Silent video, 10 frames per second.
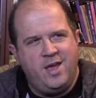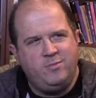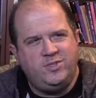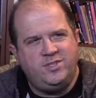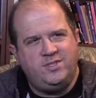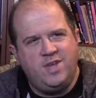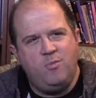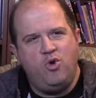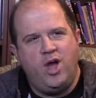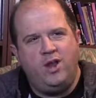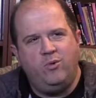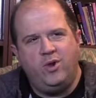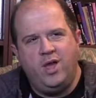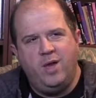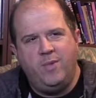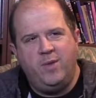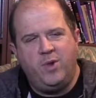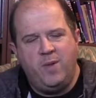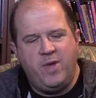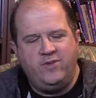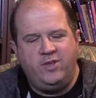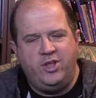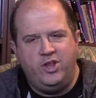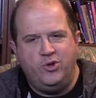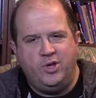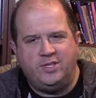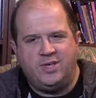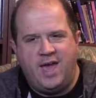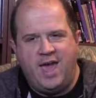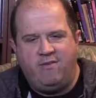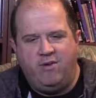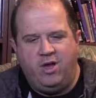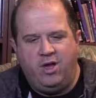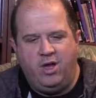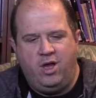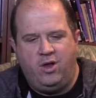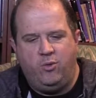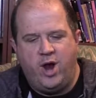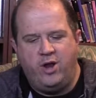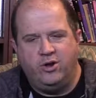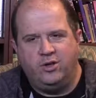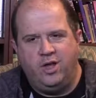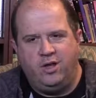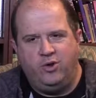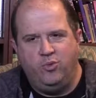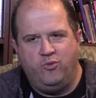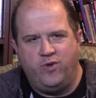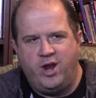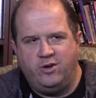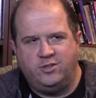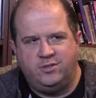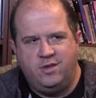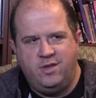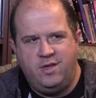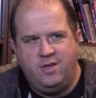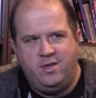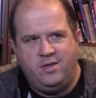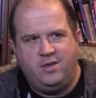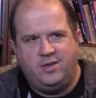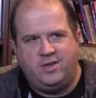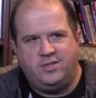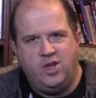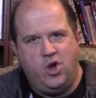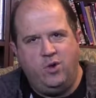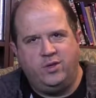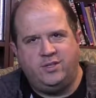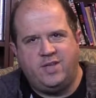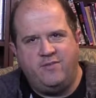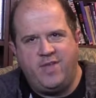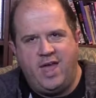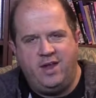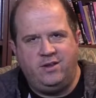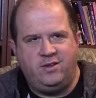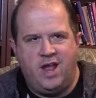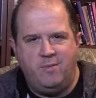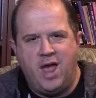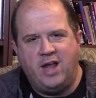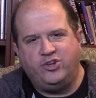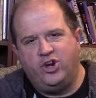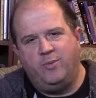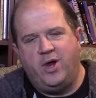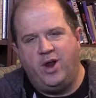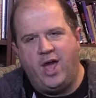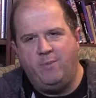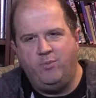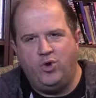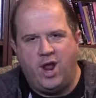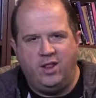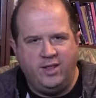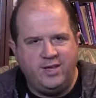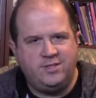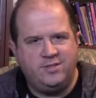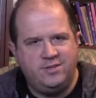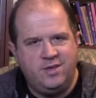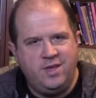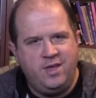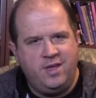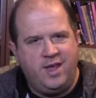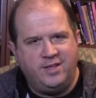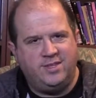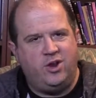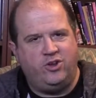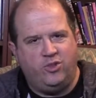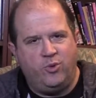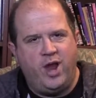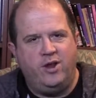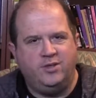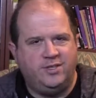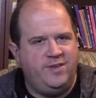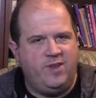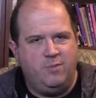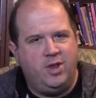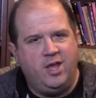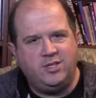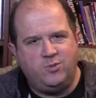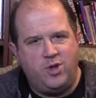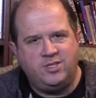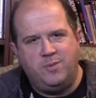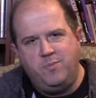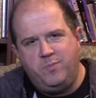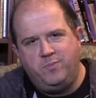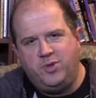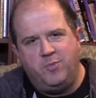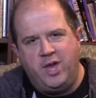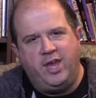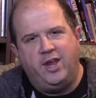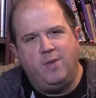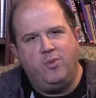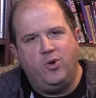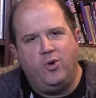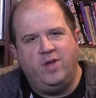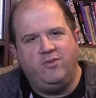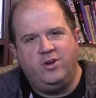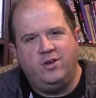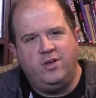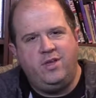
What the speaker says: Somewhat. What I basically do is I have a group of writers. So stuff that I'm not sure about, I put on a list and send out to the writers to see if anybody else wants to pick it up or whatever.